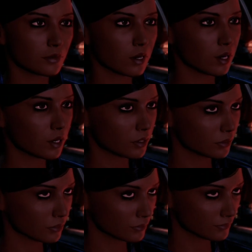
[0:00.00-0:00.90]
Oh,
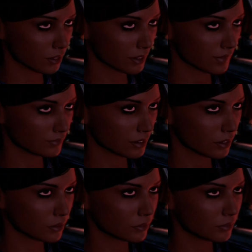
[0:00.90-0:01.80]
believe me.
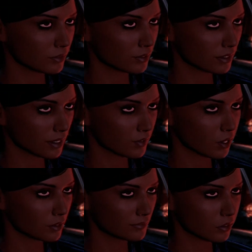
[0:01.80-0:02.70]
Seeing the
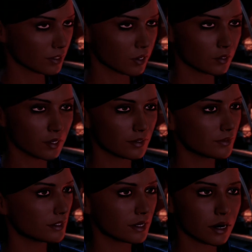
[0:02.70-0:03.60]
Reapers on Earth was
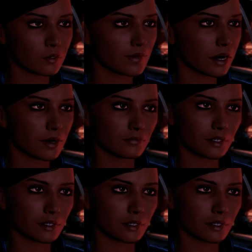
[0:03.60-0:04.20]
terrifying.